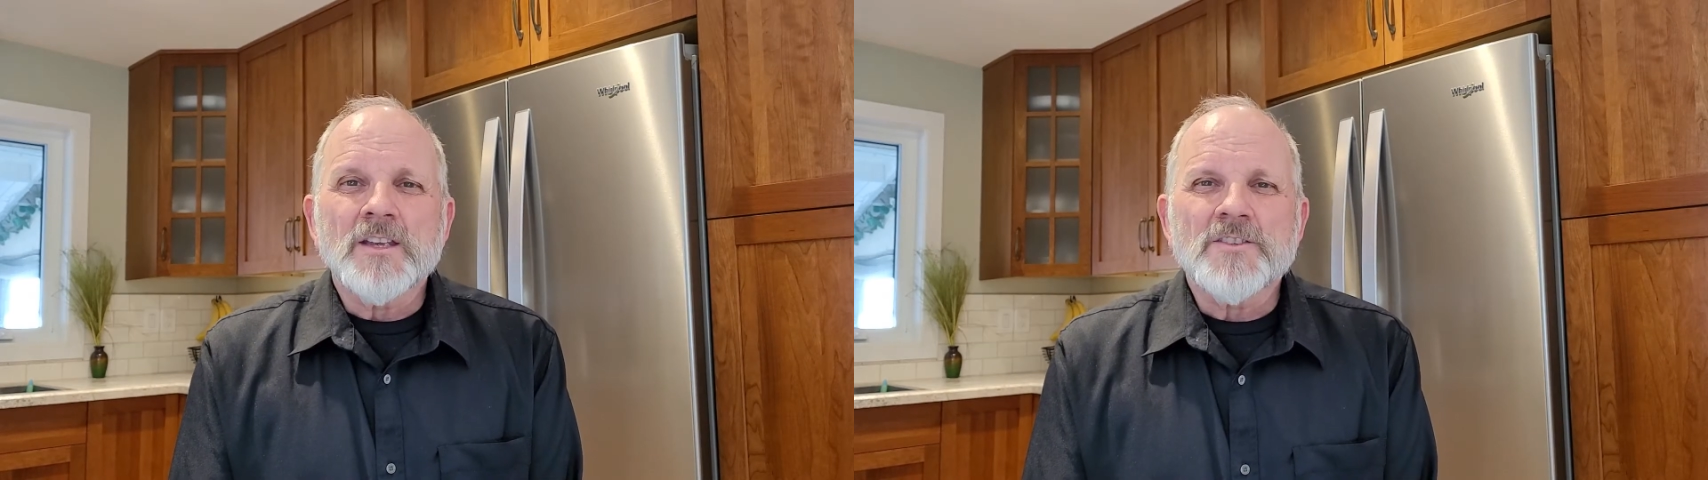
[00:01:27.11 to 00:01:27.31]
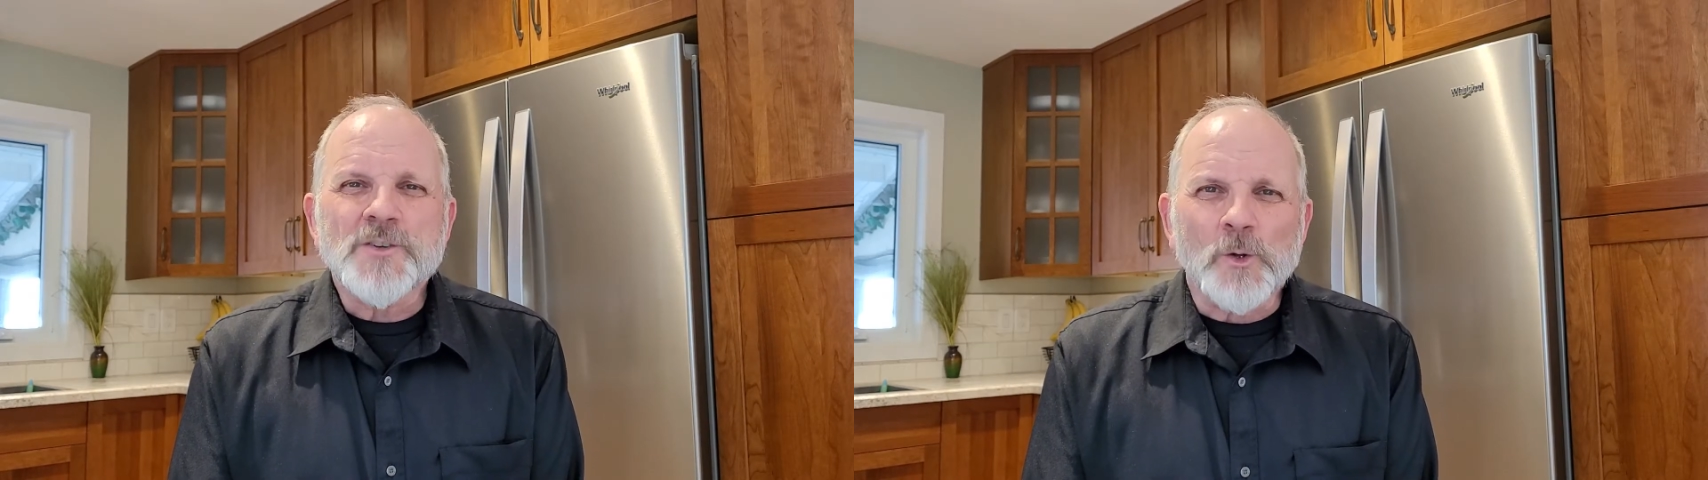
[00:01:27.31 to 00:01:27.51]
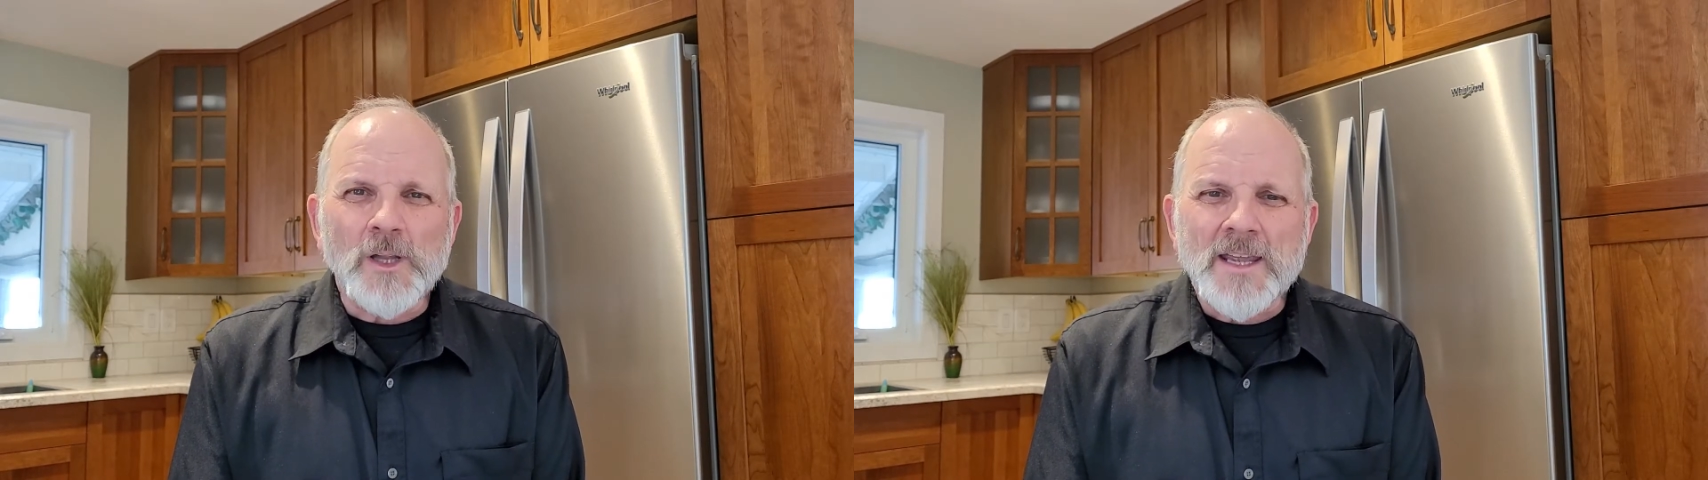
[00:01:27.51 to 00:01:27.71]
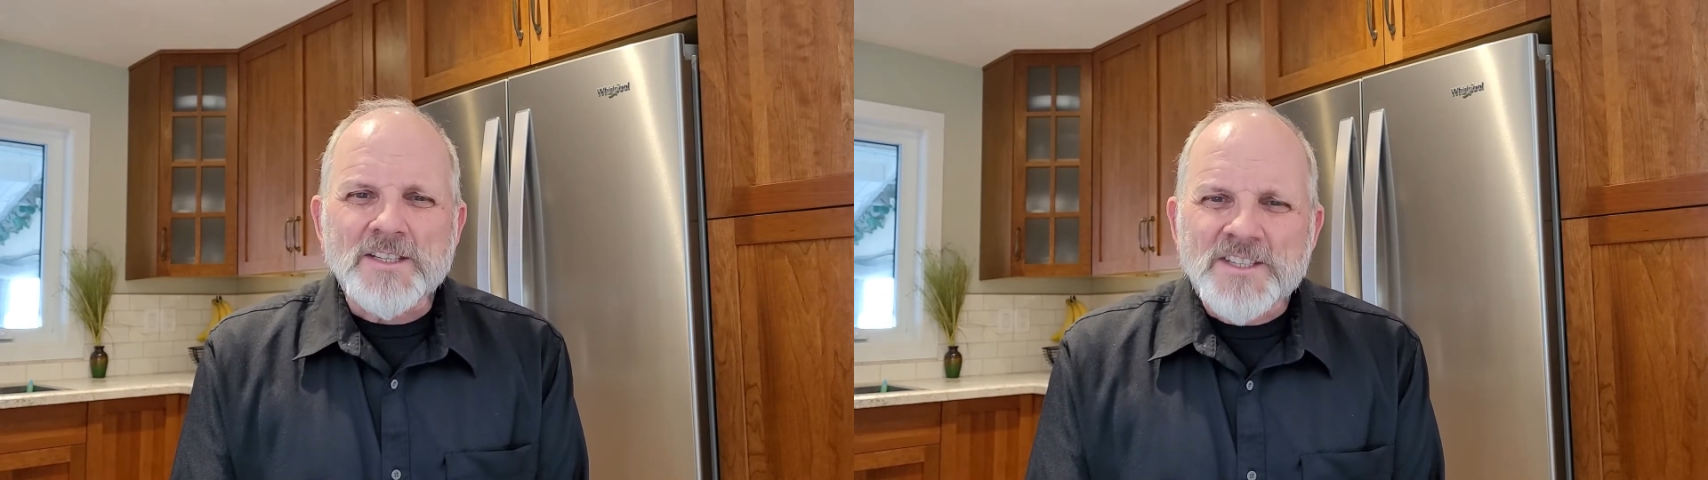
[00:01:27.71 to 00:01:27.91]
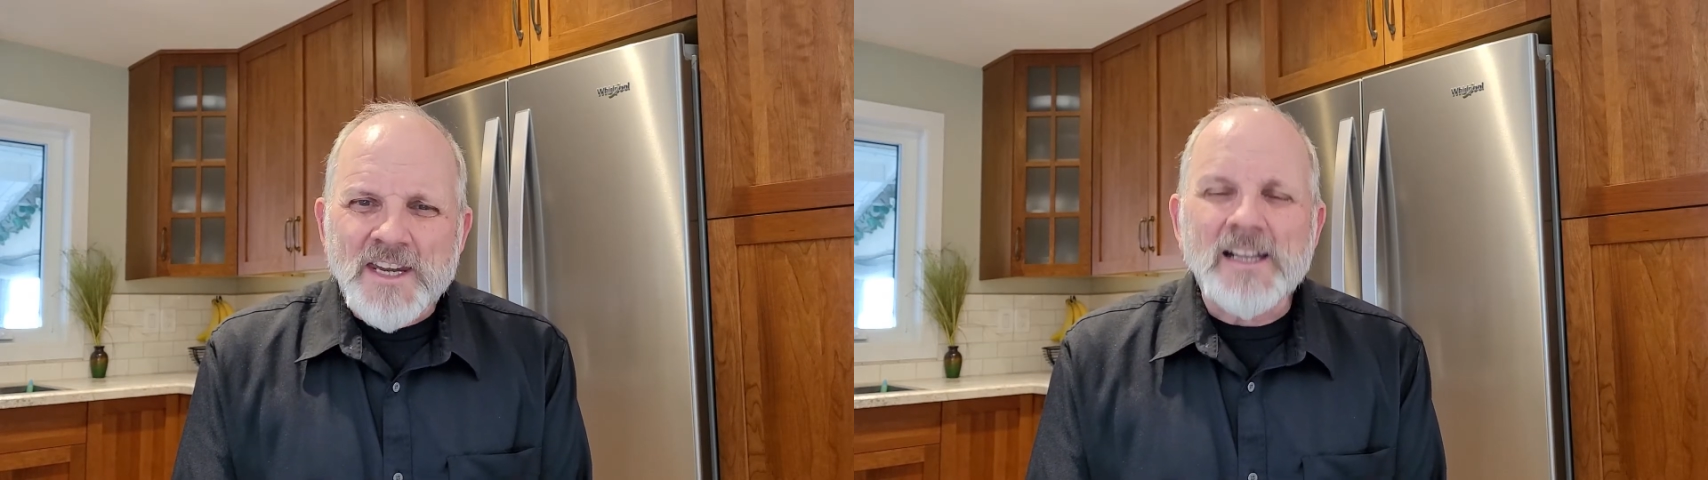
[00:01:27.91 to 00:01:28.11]
So
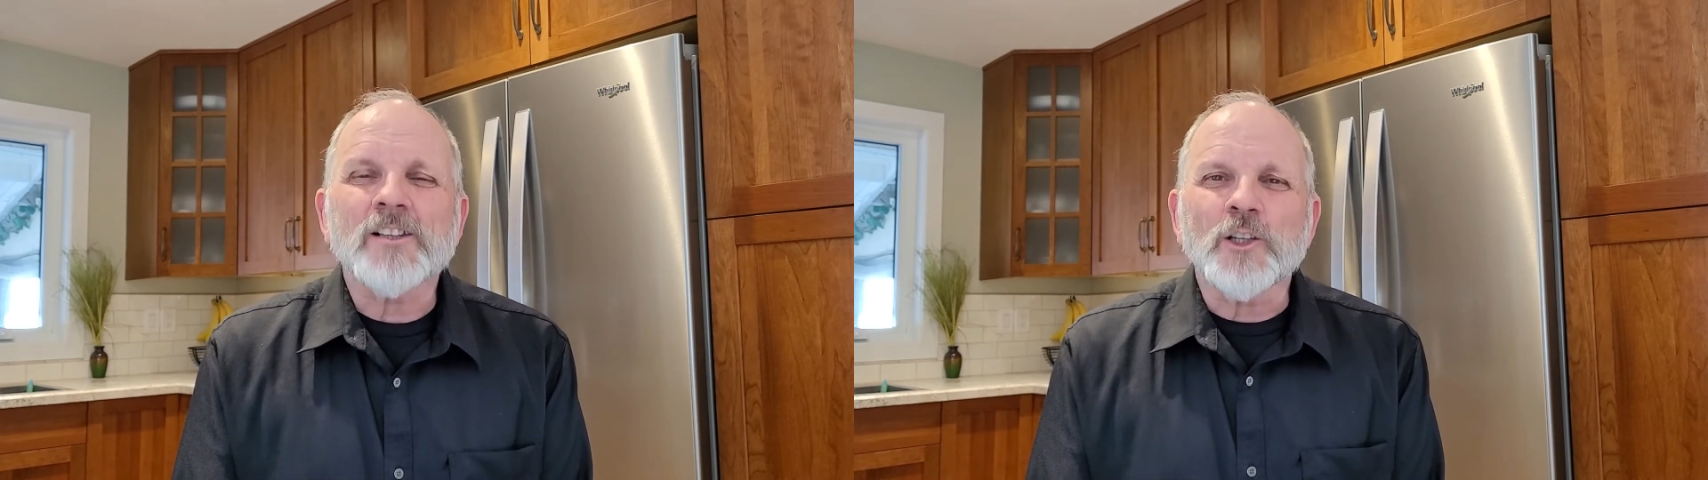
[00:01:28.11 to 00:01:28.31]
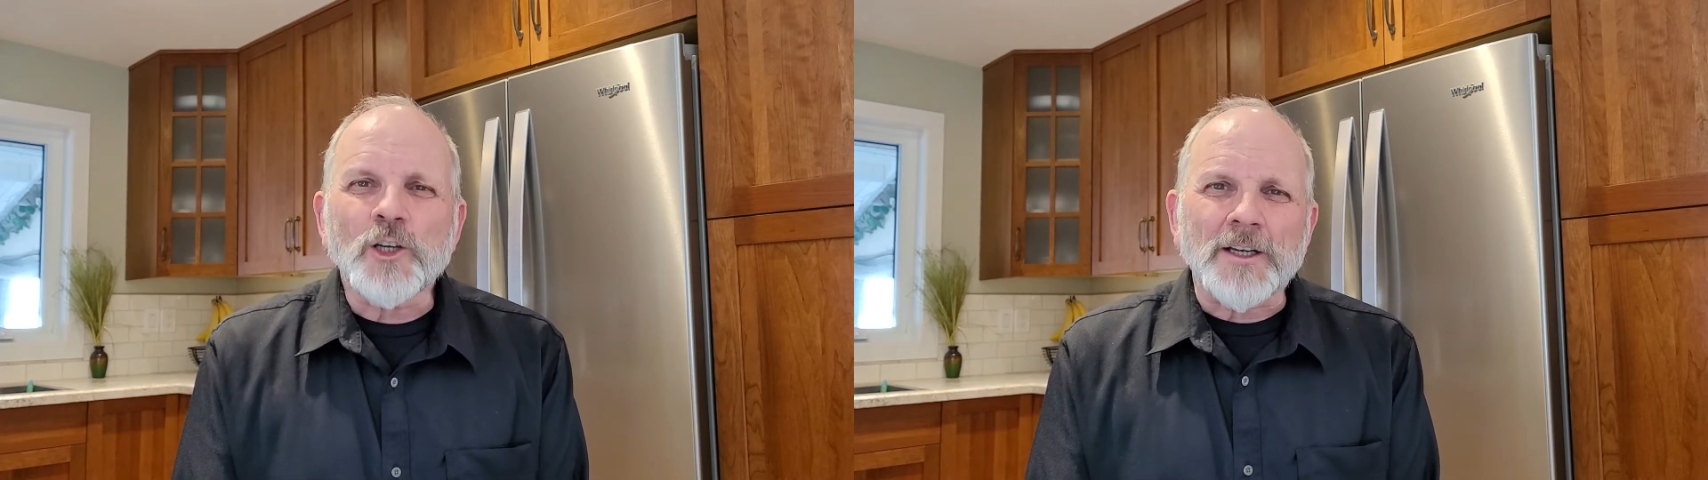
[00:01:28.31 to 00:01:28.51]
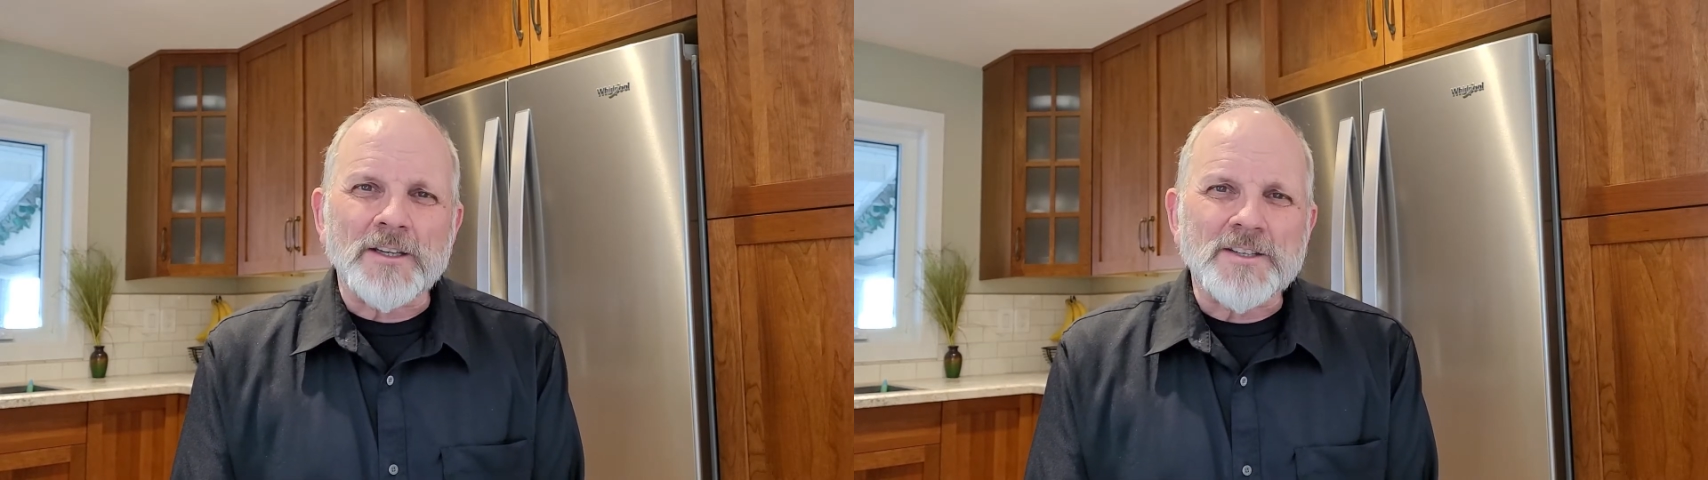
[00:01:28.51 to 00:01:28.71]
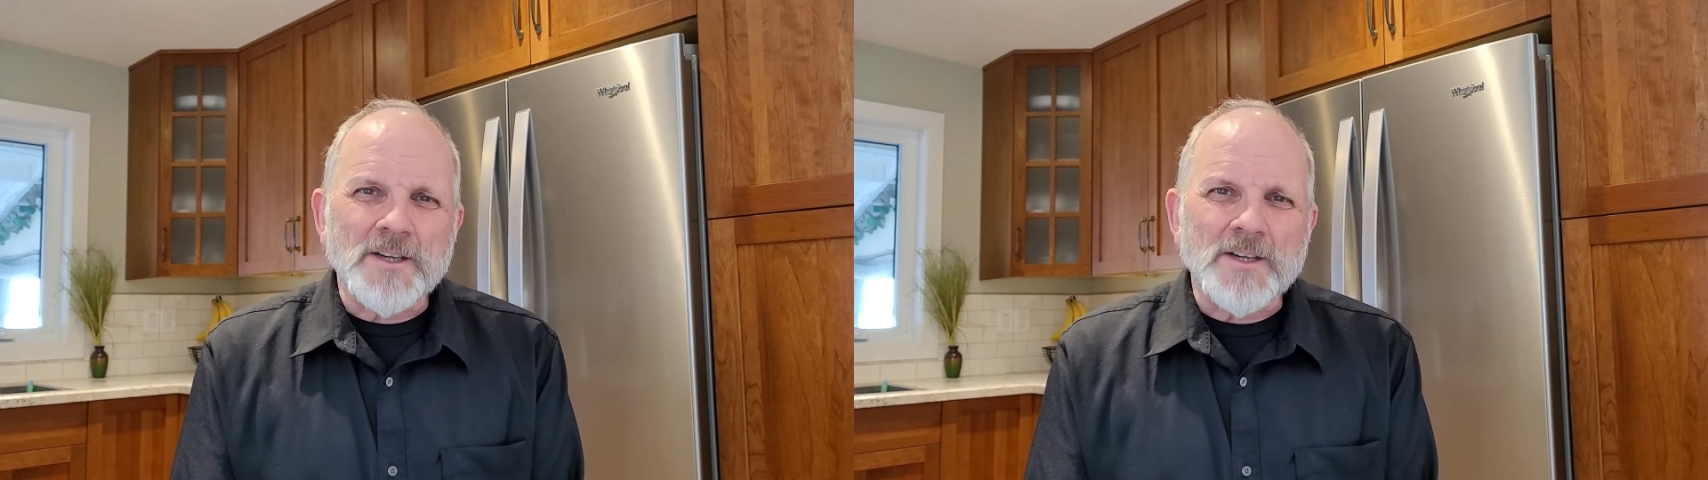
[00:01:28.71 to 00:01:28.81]
let's take a look at